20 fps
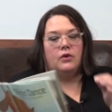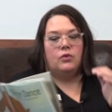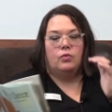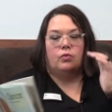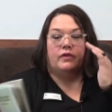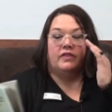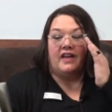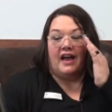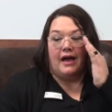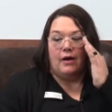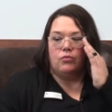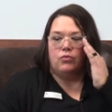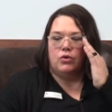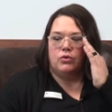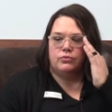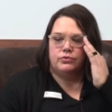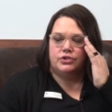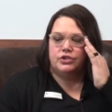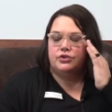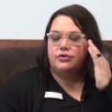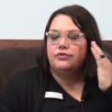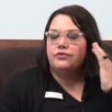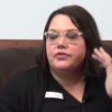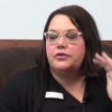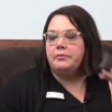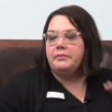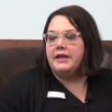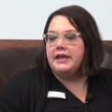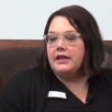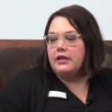Well, that won't do for
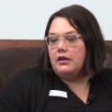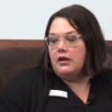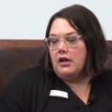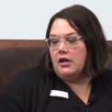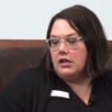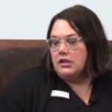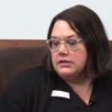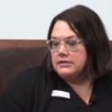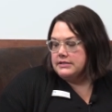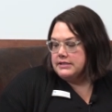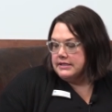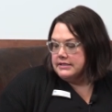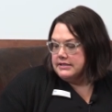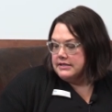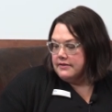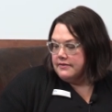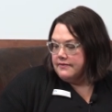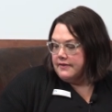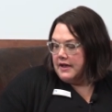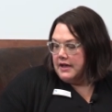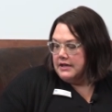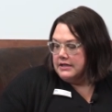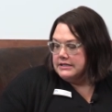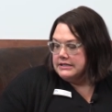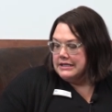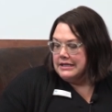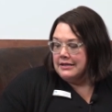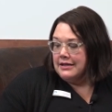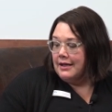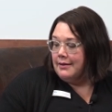me at all, says the fox.
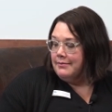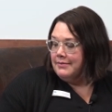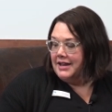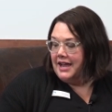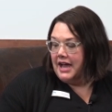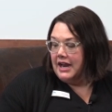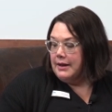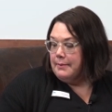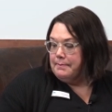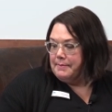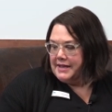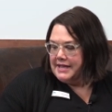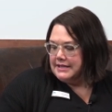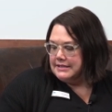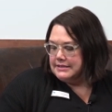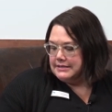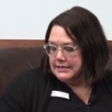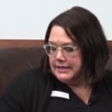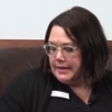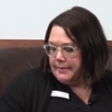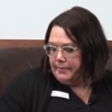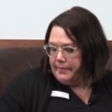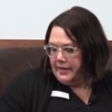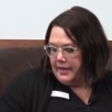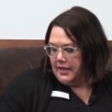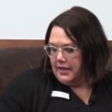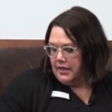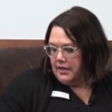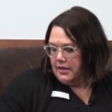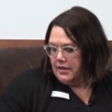I'm not a bit
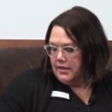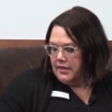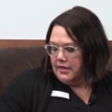sleepy.